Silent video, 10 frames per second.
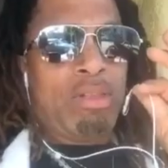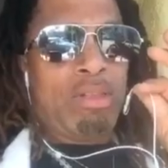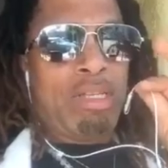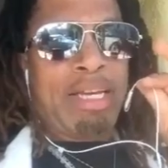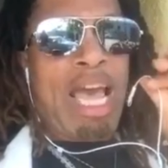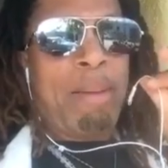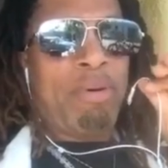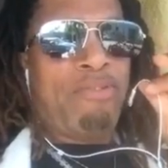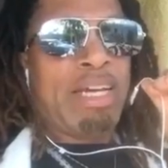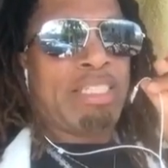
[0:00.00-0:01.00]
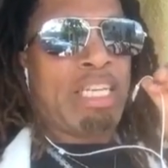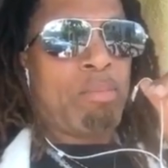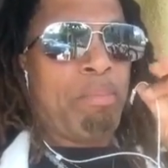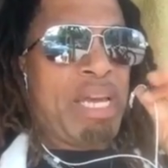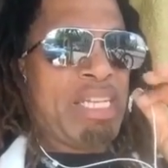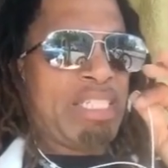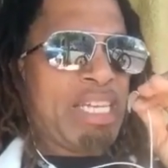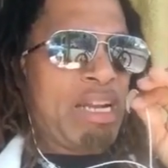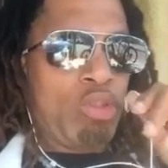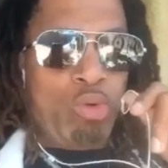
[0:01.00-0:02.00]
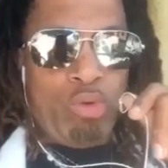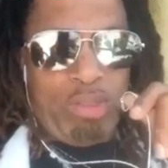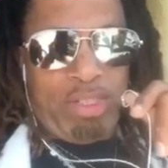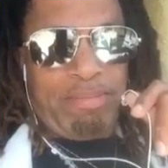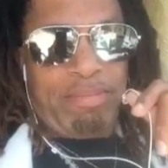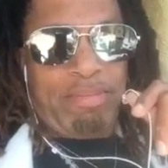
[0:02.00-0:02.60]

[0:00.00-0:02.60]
The Kappa Phi Sigma Beta Theta dudes.